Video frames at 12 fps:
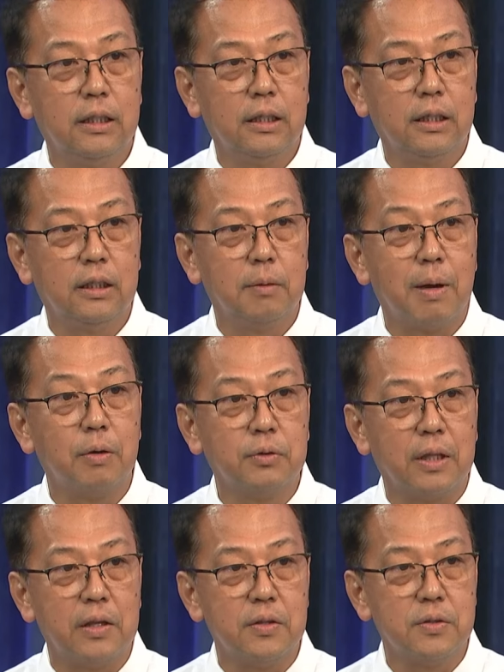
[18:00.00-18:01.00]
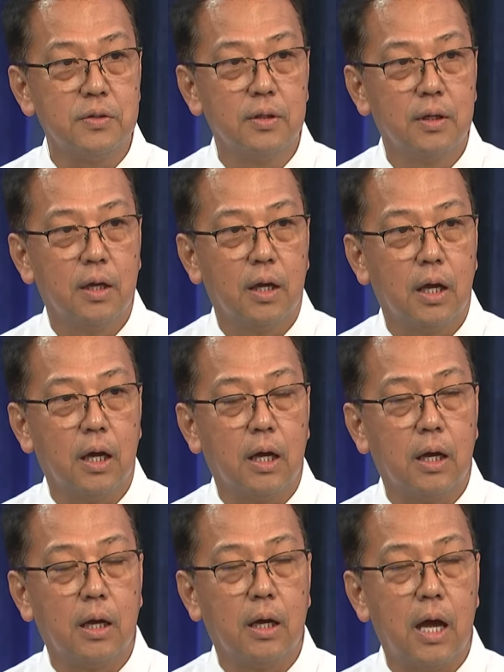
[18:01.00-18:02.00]
the mountains.
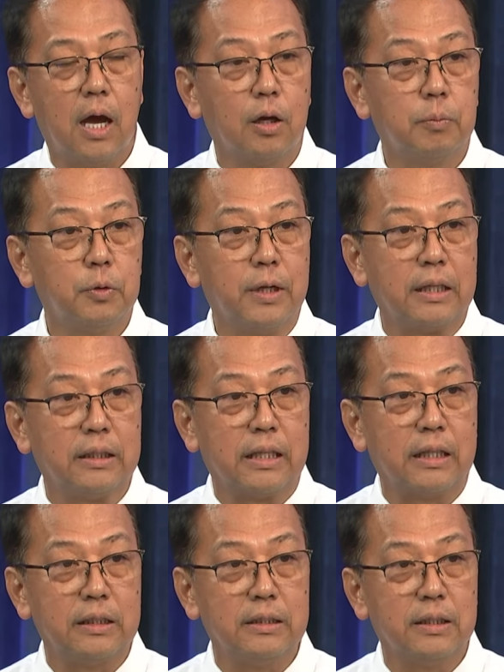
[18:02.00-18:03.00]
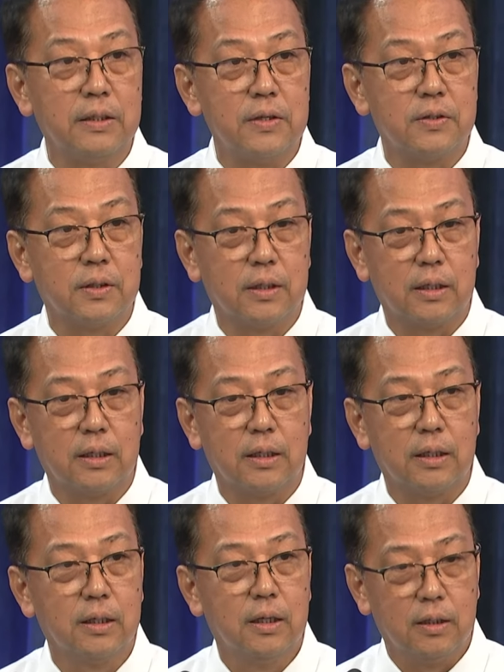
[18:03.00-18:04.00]
Ang ano po natin yan is
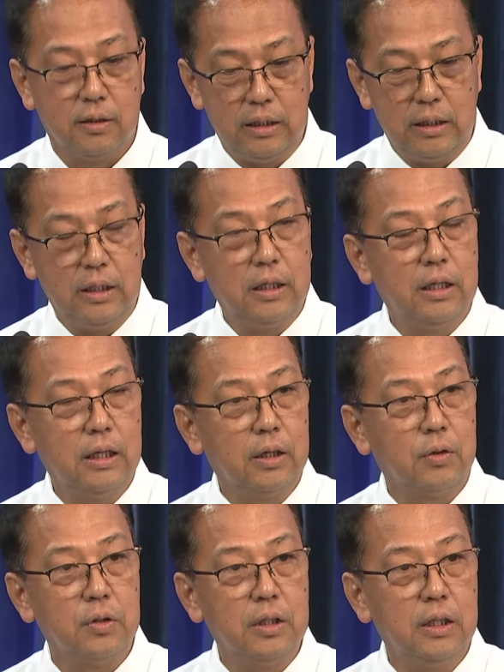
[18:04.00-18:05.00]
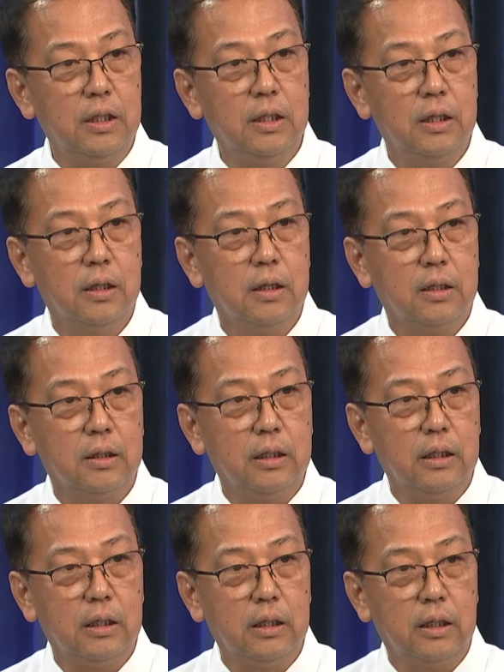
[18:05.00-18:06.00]
the
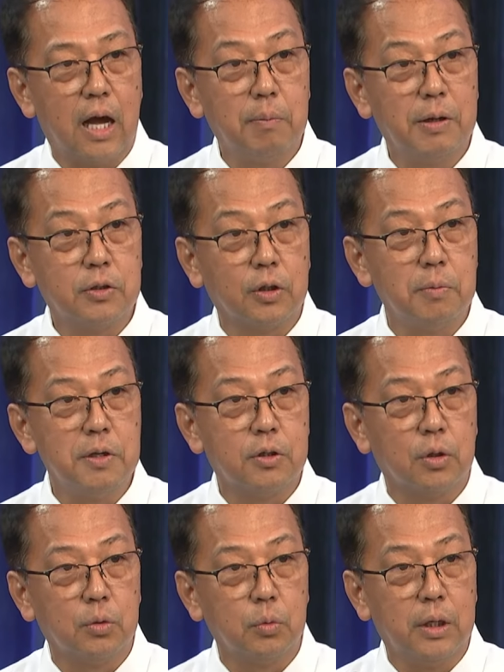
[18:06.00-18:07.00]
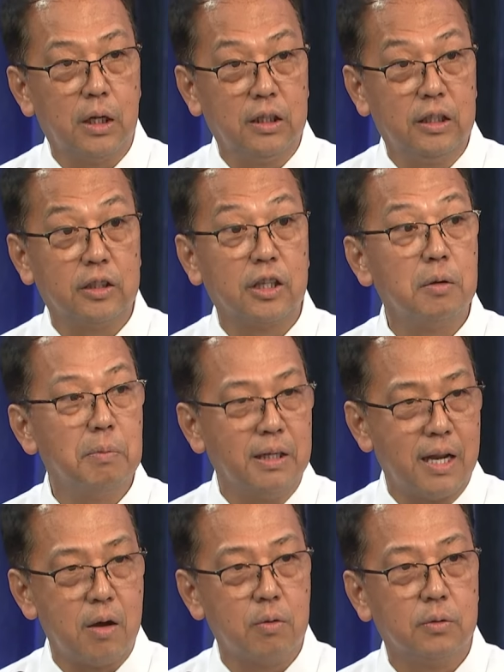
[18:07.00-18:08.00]
Amnesty Commission will
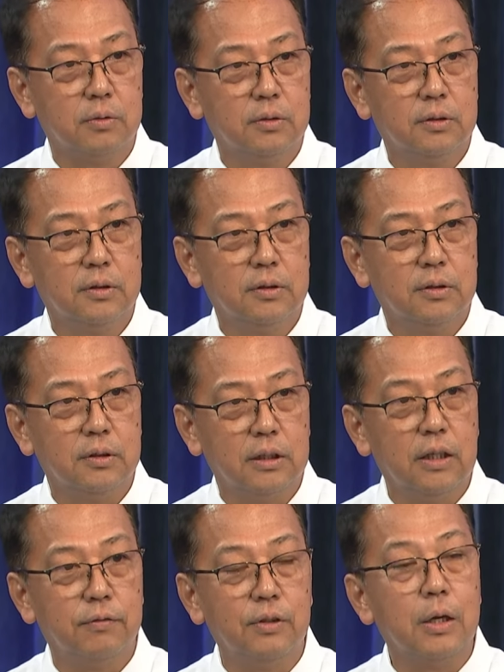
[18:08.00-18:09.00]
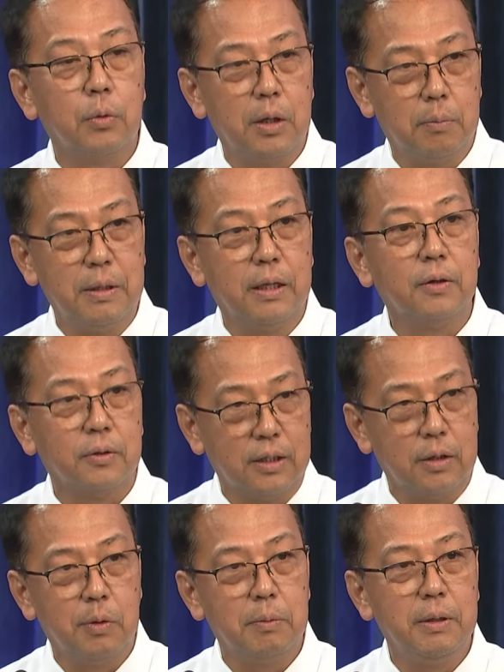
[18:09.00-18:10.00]
determine now if there will be
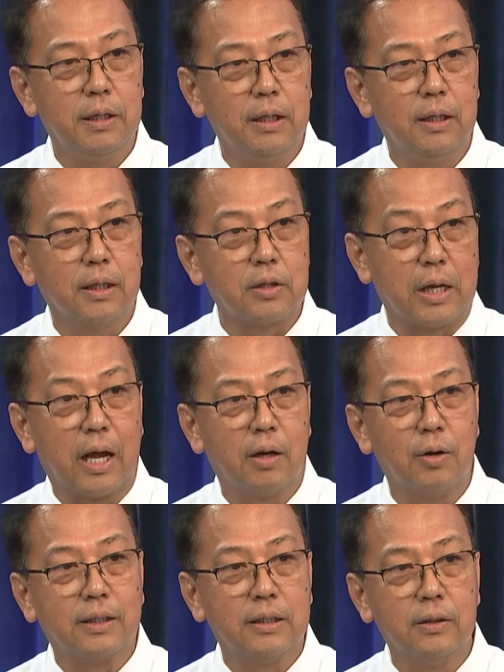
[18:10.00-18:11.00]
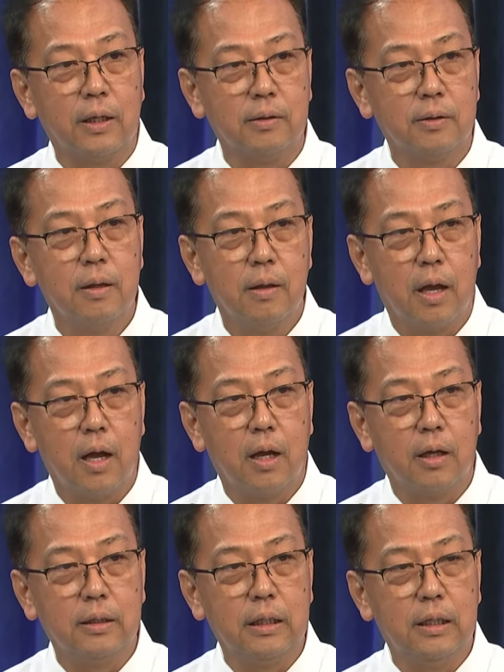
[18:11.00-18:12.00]
kasi ang natin yan,
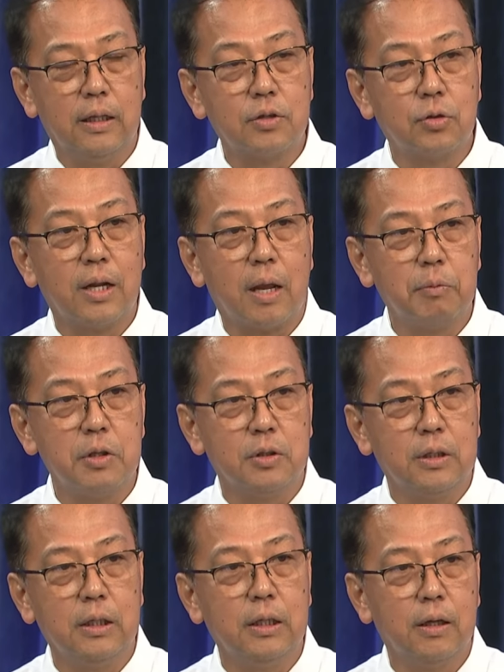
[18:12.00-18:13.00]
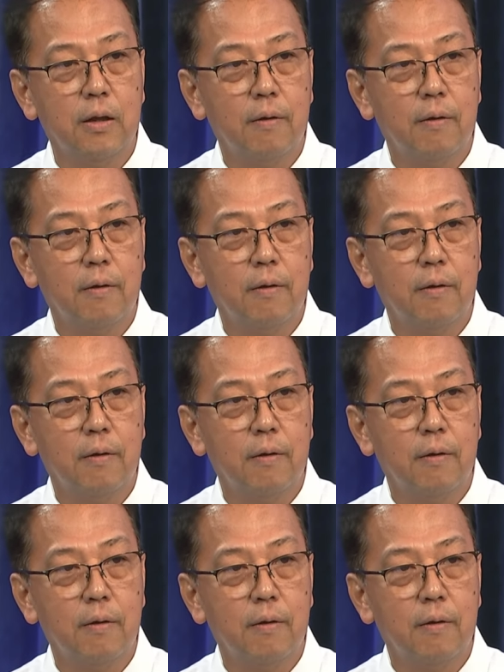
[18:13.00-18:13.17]
the National Amnesty